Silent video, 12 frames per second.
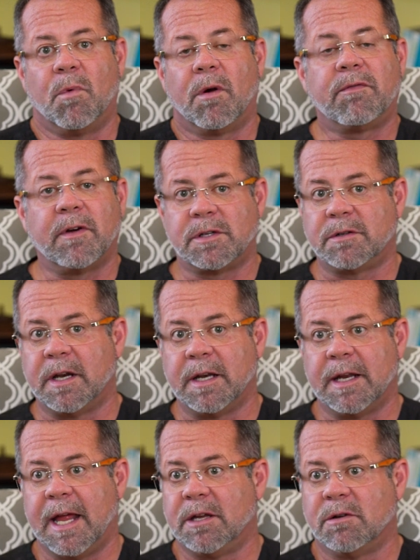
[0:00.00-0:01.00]
more
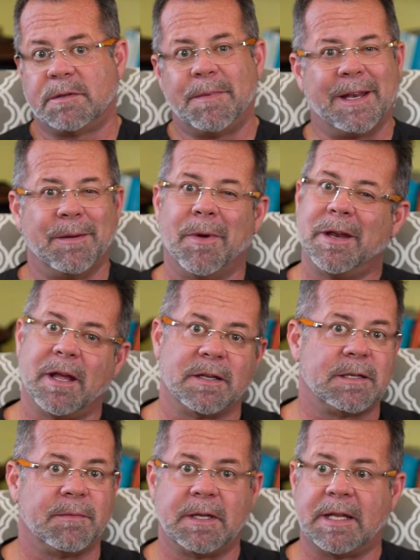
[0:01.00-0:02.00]
frustrated, and you're spending money on
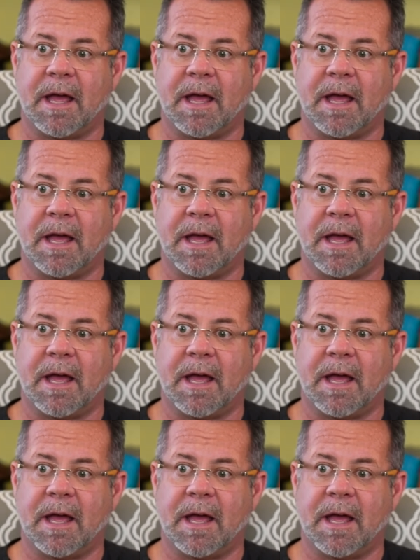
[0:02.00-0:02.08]
something